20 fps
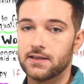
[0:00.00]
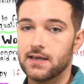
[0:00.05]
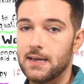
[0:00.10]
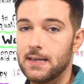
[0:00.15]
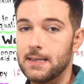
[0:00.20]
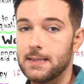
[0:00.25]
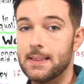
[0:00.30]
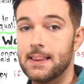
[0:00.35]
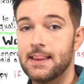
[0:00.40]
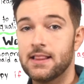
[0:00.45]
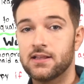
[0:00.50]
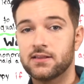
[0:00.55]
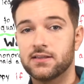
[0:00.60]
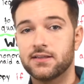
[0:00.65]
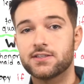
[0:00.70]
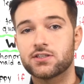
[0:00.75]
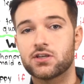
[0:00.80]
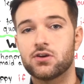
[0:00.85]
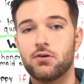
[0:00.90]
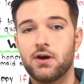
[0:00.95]
Okay,
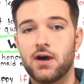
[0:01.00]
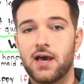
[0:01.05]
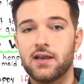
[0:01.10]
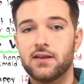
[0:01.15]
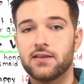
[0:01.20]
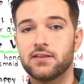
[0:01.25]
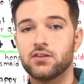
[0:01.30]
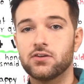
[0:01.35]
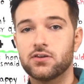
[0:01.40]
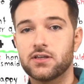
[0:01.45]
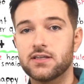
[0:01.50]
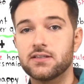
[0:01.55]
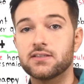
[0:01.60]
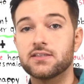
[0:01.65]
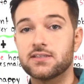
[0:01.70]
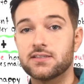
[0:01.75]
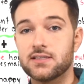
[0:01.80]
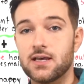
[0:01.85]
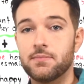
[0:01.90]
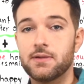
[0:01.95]
let's go ahead and look at
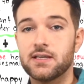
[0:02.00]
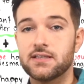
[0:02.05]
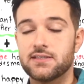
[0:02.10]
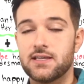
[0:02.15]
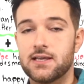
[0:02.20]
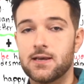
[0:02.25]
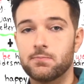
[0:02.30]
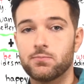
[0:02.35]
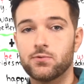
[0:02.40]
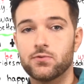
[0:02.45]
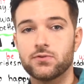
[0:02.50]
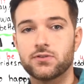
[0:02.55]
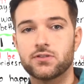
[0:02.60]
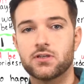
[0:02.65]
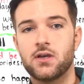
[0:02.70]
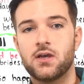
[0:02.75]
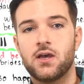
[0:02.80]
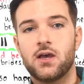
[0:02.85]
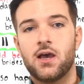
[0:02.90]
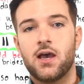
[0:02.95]
some examples,